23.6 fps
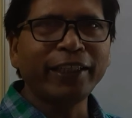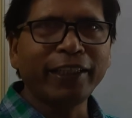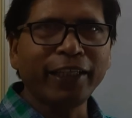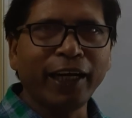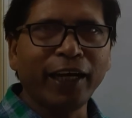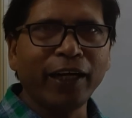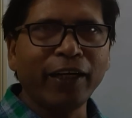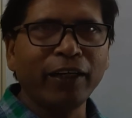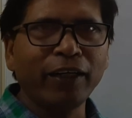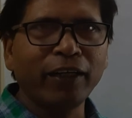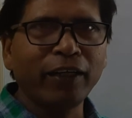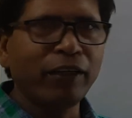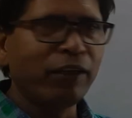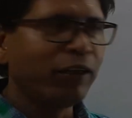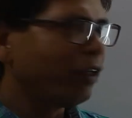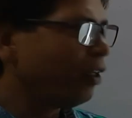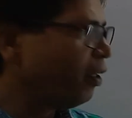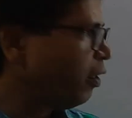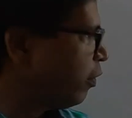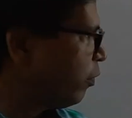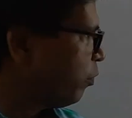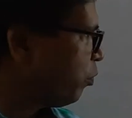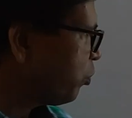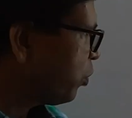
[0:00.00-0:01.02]
share.
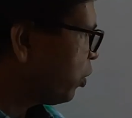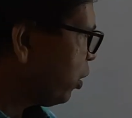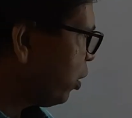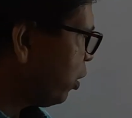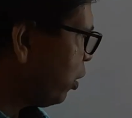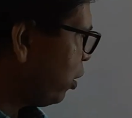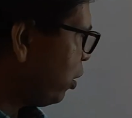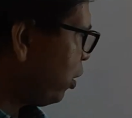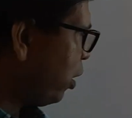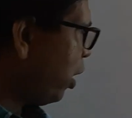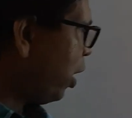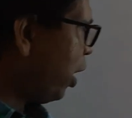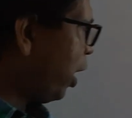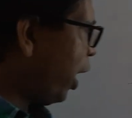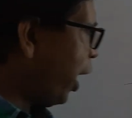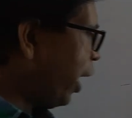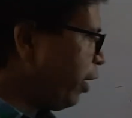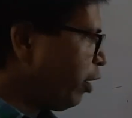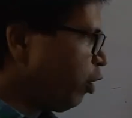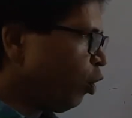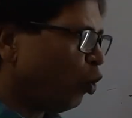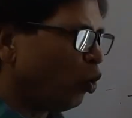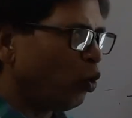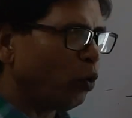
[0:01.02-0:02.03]

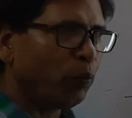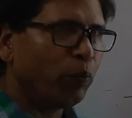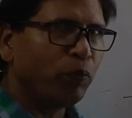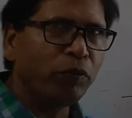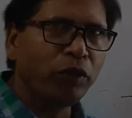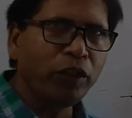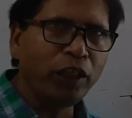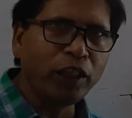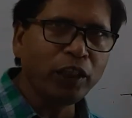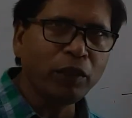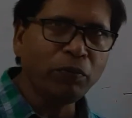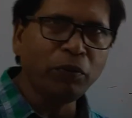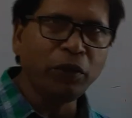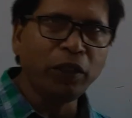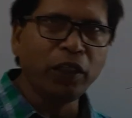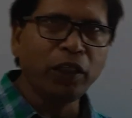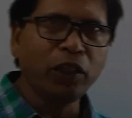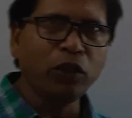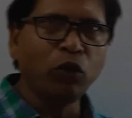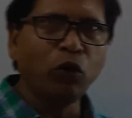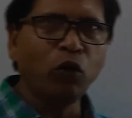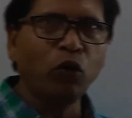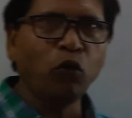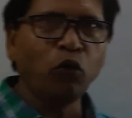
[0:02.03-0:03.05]
I hope this
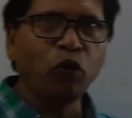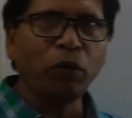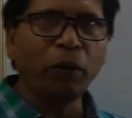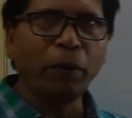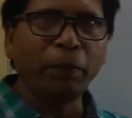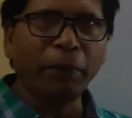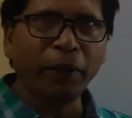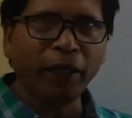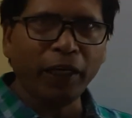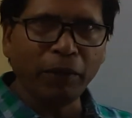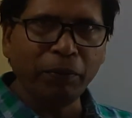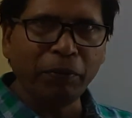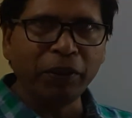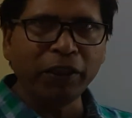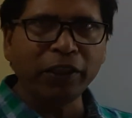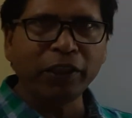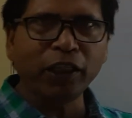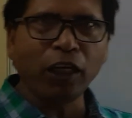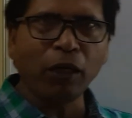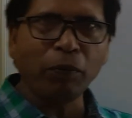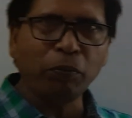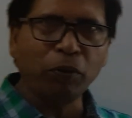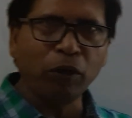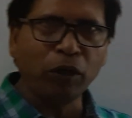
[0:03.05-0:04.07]
video will be
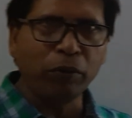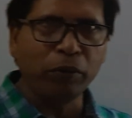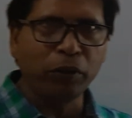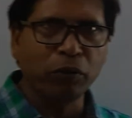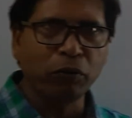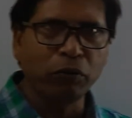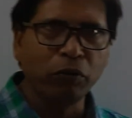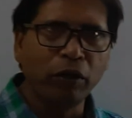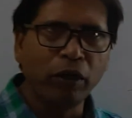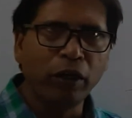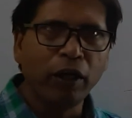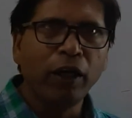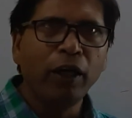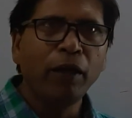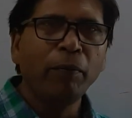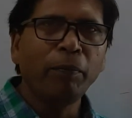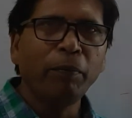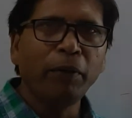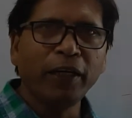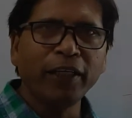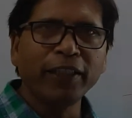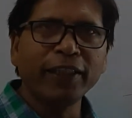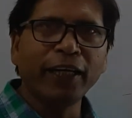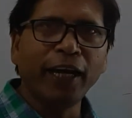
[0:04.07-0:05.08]
beneficial for you.
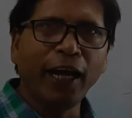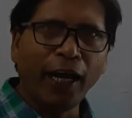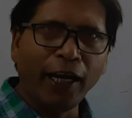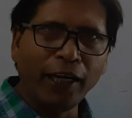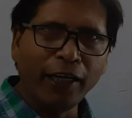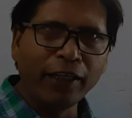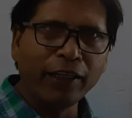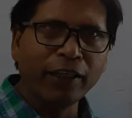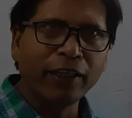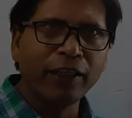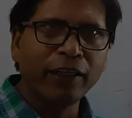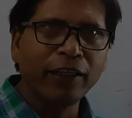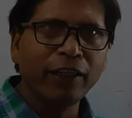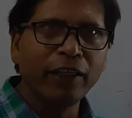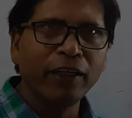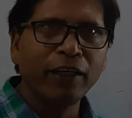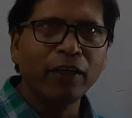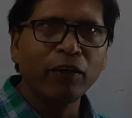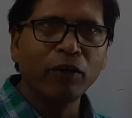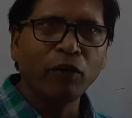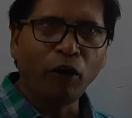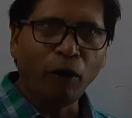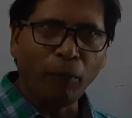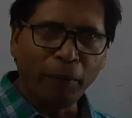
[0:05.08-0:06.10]
Please like,
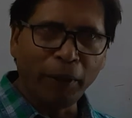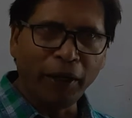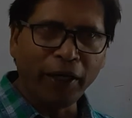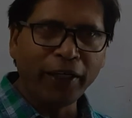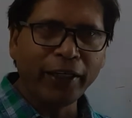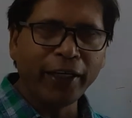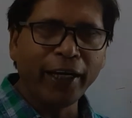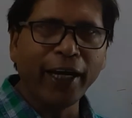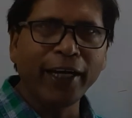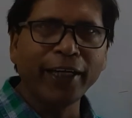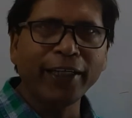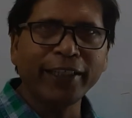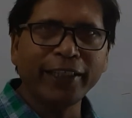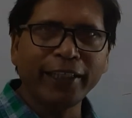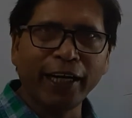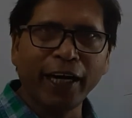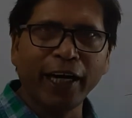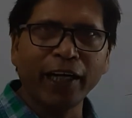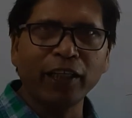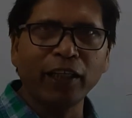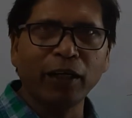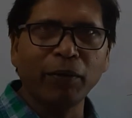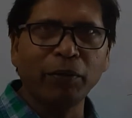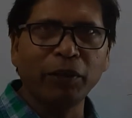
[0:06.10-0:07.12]
comment and
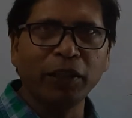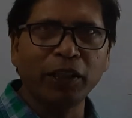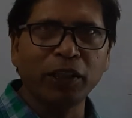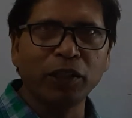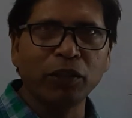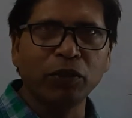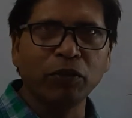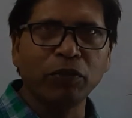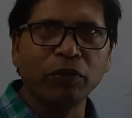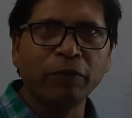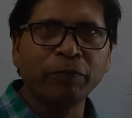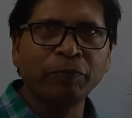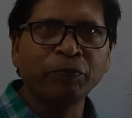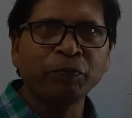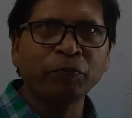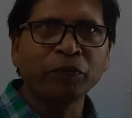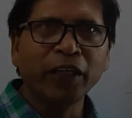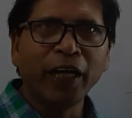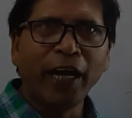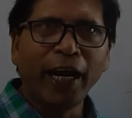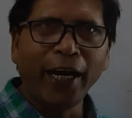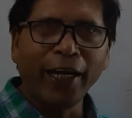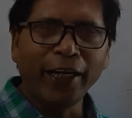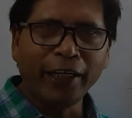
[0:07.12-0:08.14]
share the video.
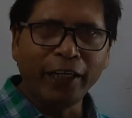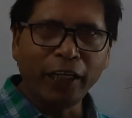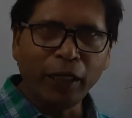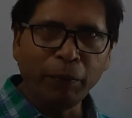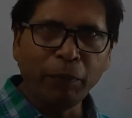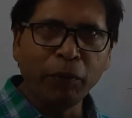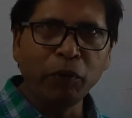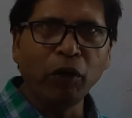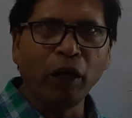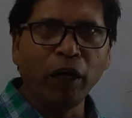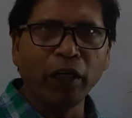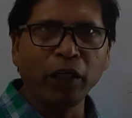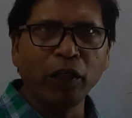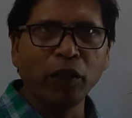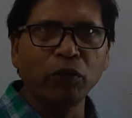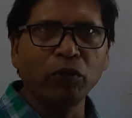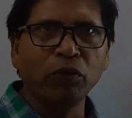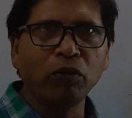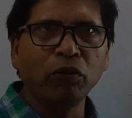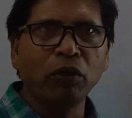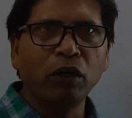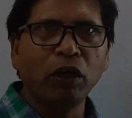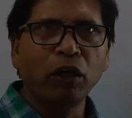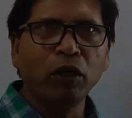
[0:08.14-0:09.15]
And if you are
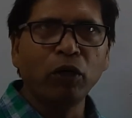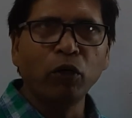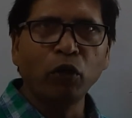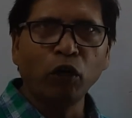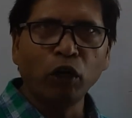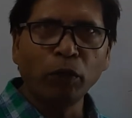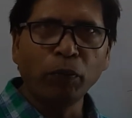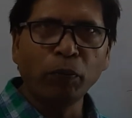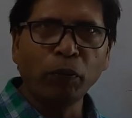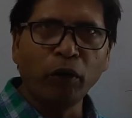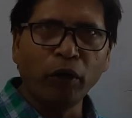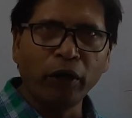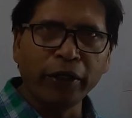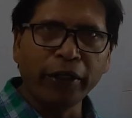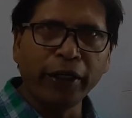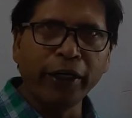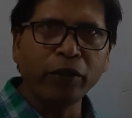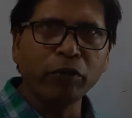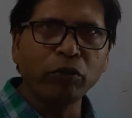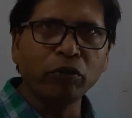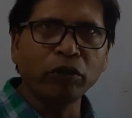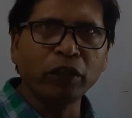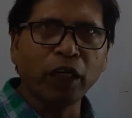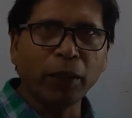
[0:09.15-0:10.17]
new, don't
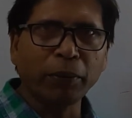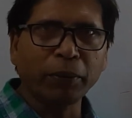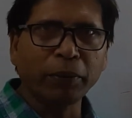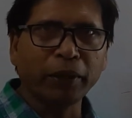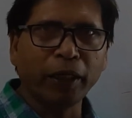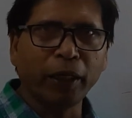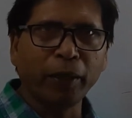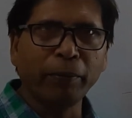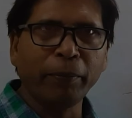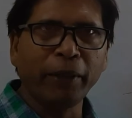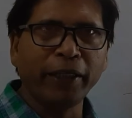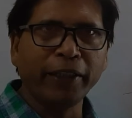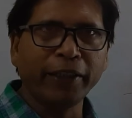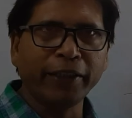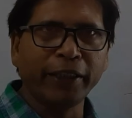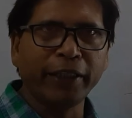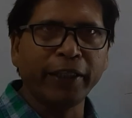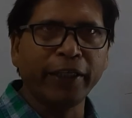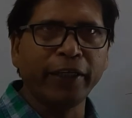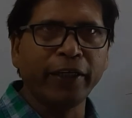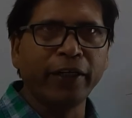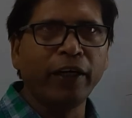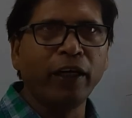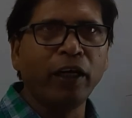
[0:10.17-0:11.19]
forget to subscribe my
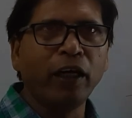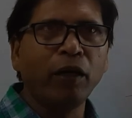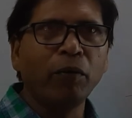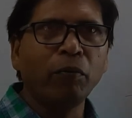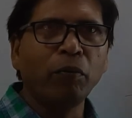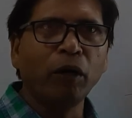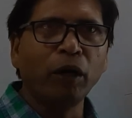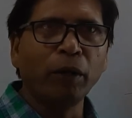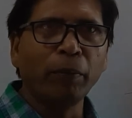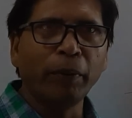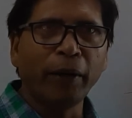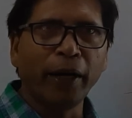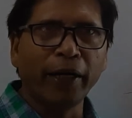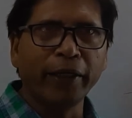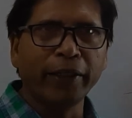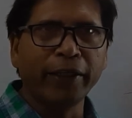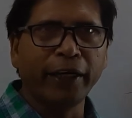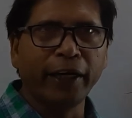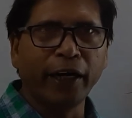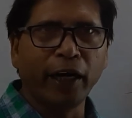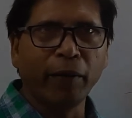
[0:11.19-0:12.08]
channel for further